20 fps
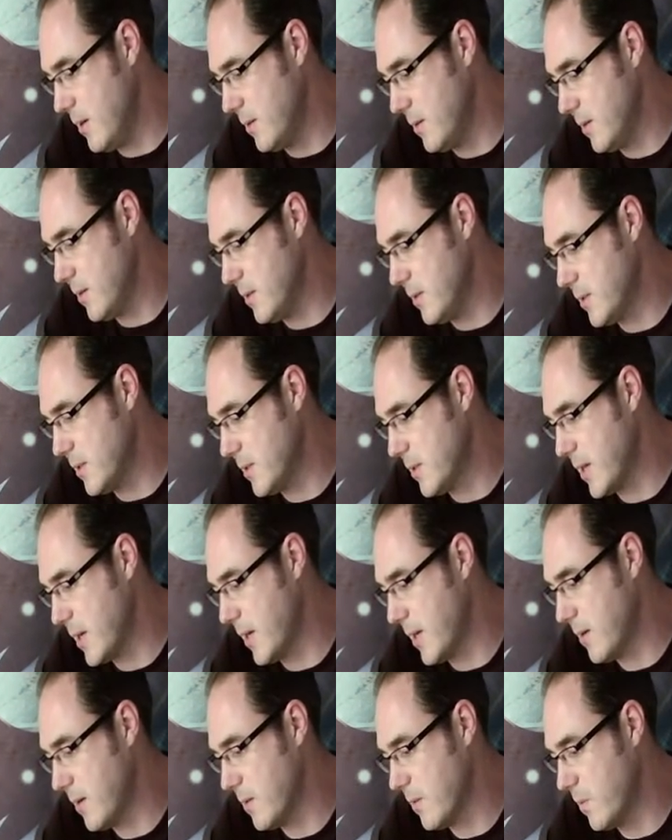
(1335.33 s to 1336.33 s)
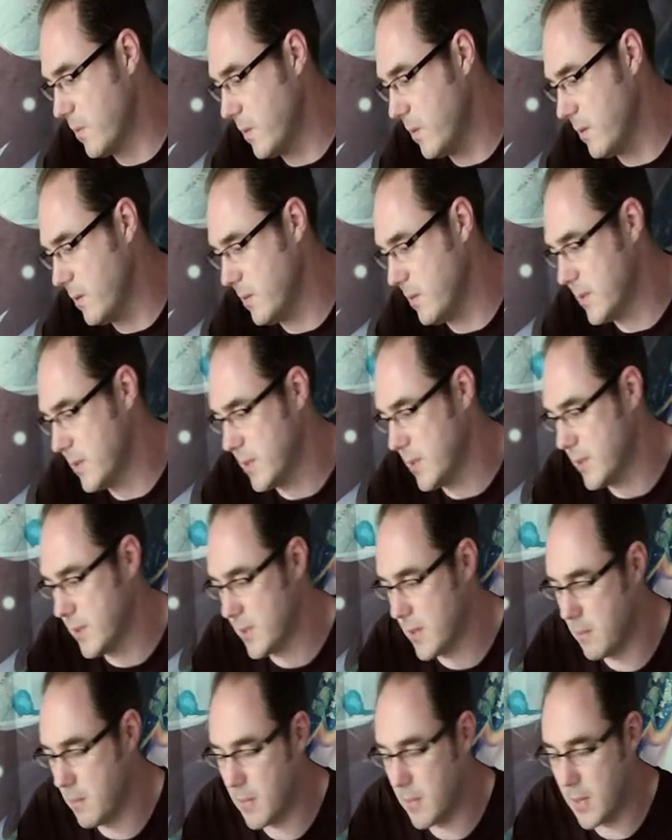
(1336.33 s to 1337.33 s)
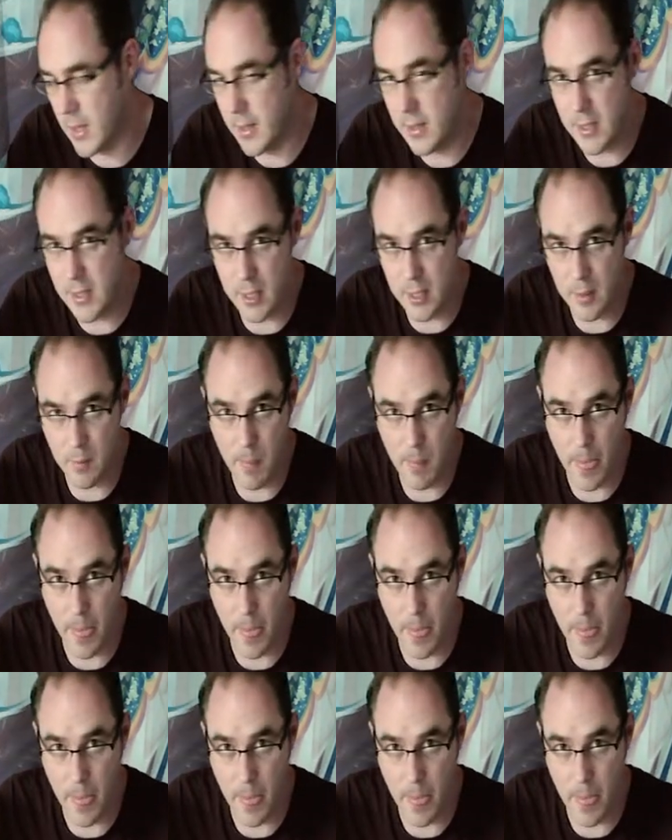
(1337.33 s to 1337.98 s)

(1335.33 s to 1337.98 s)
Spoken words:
just taking off wounds is amazing.